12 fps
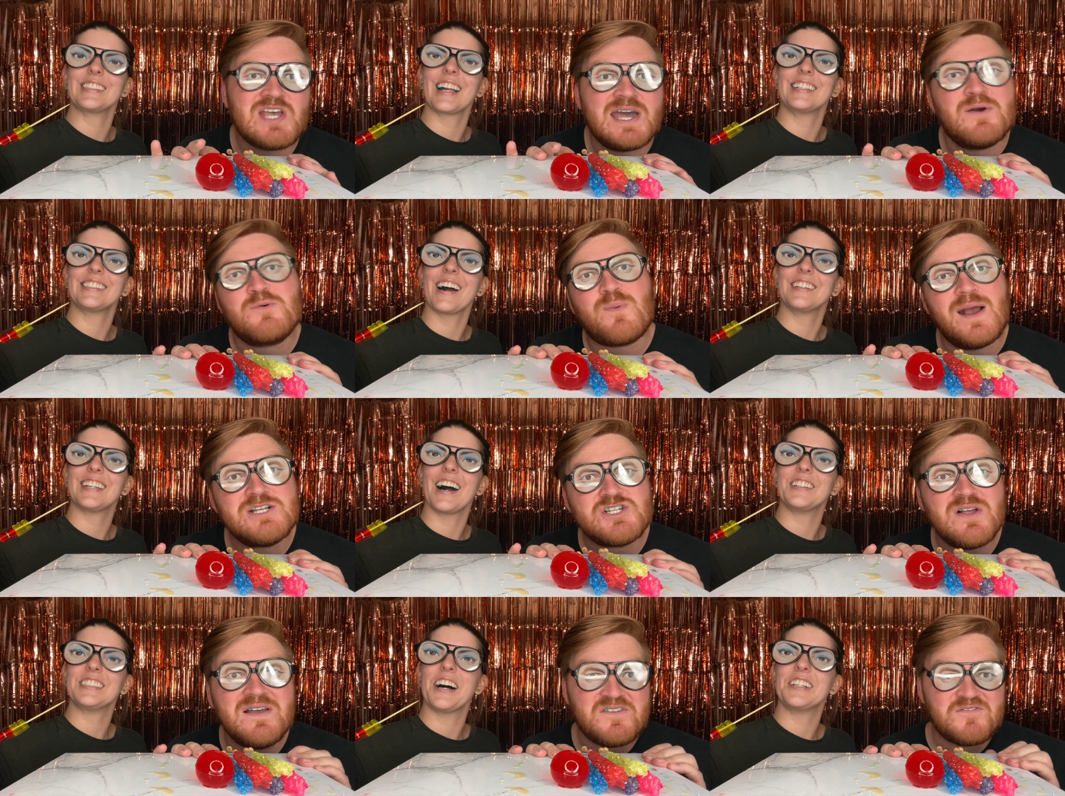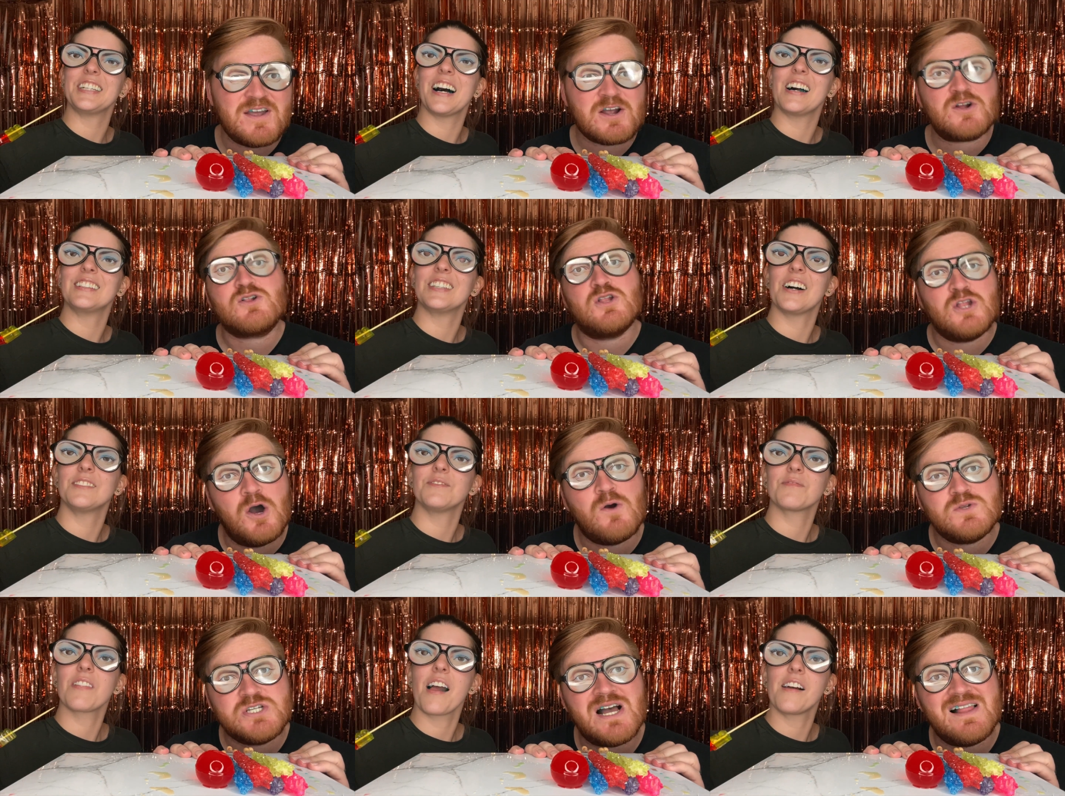Speaker 1: say, Rachel has fingered
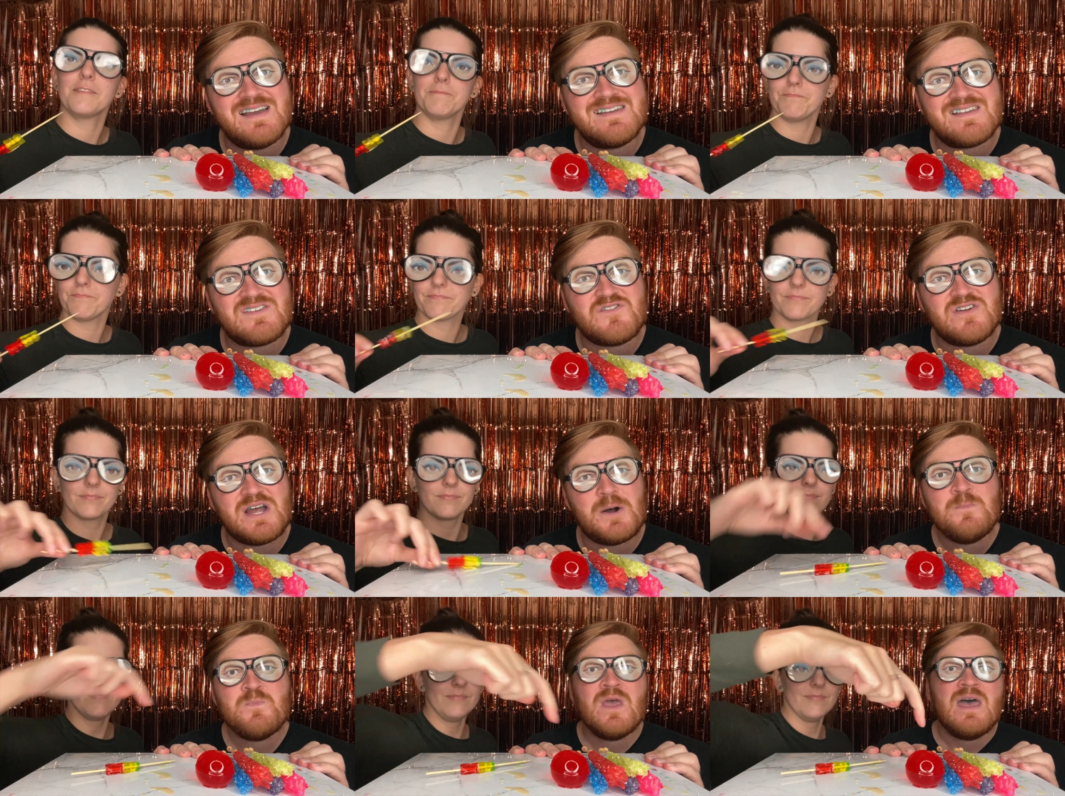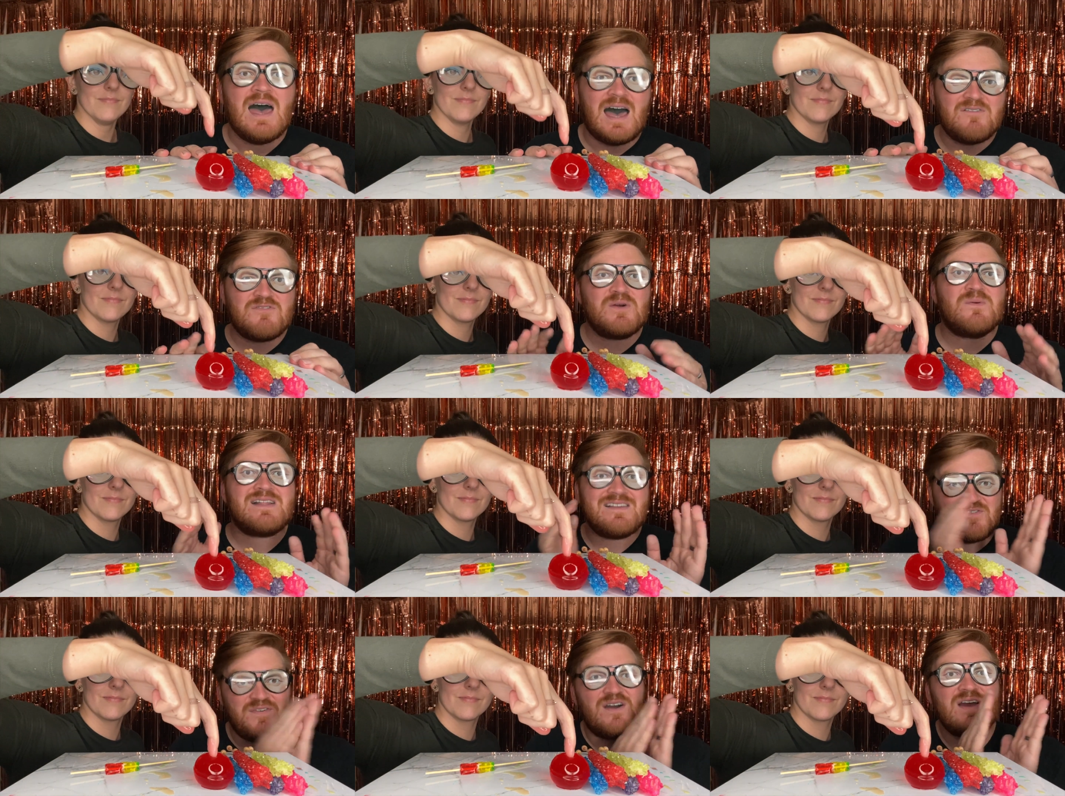no jelly in this video. Everyone
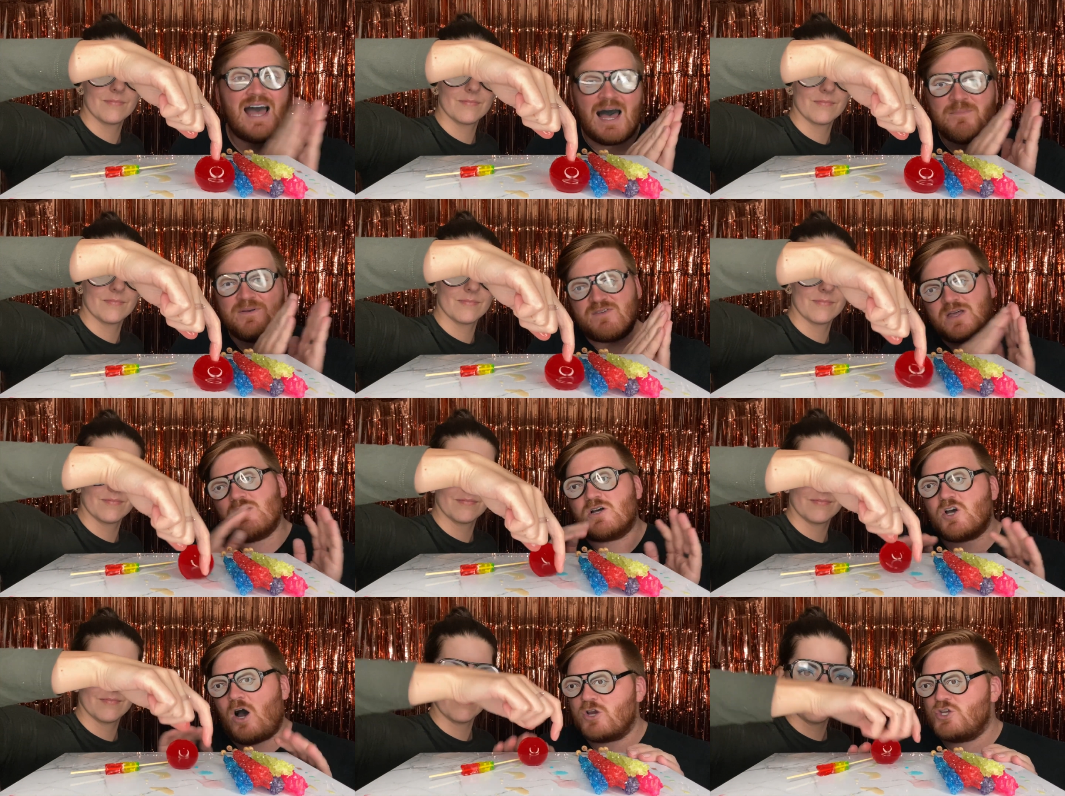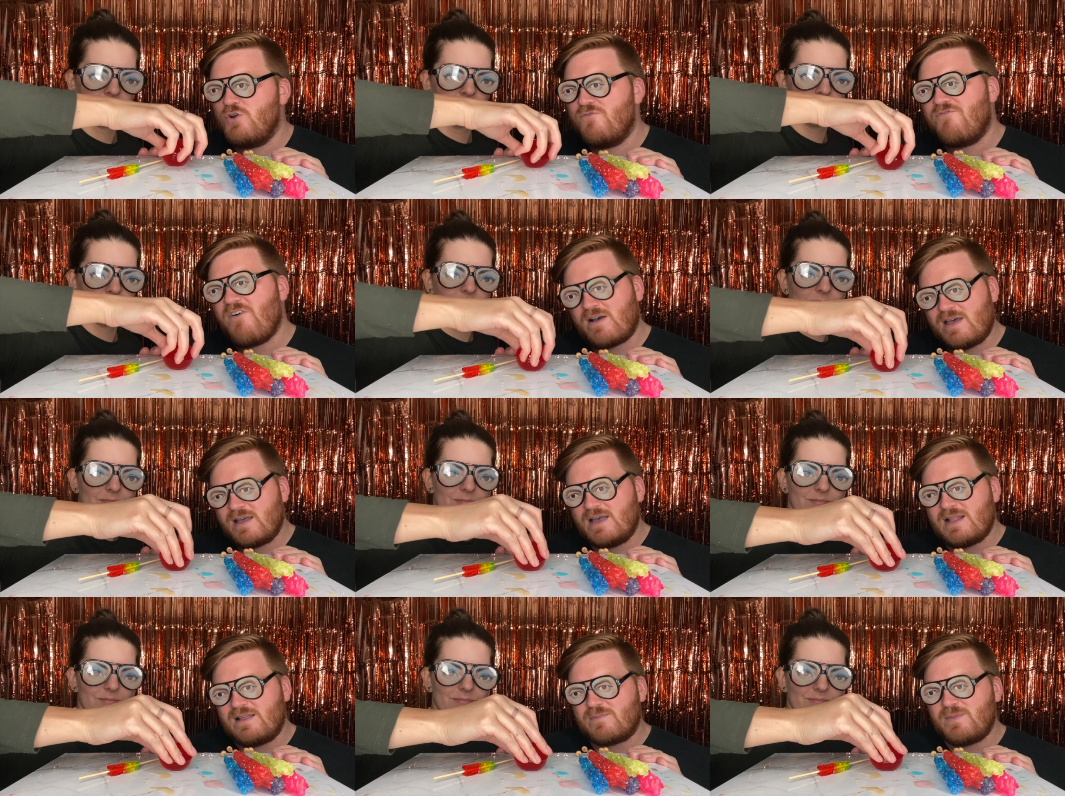is very happy. Are you f
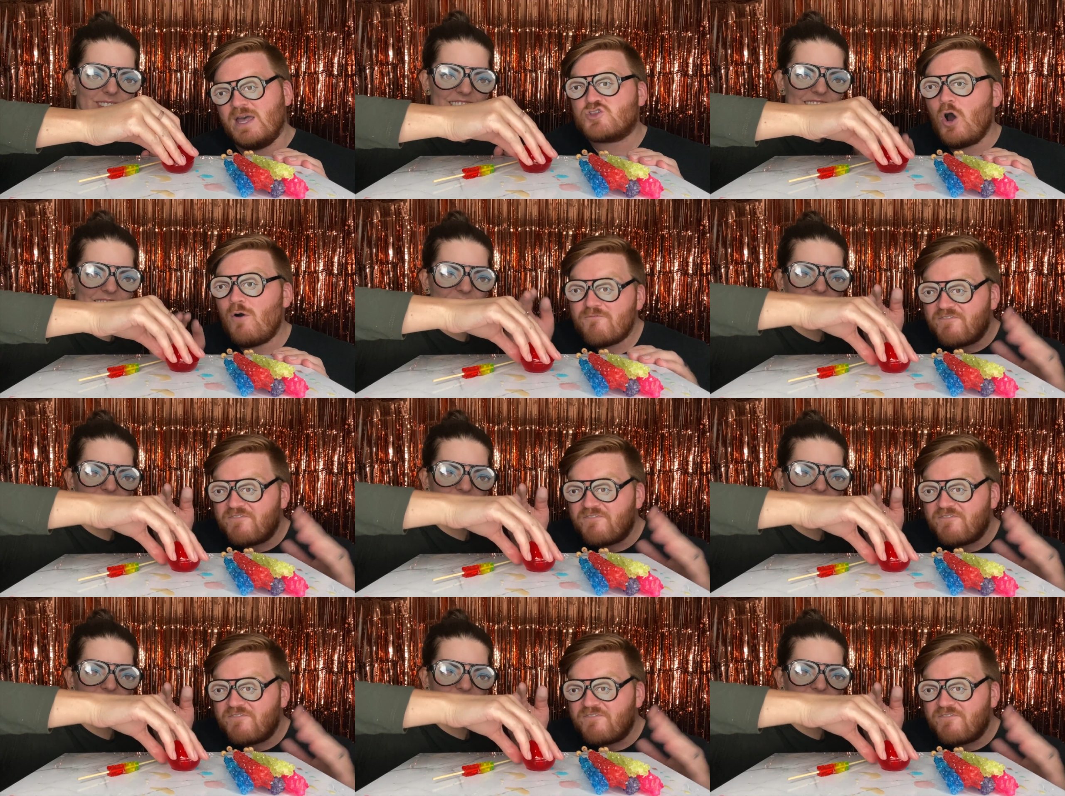kidding me? Don't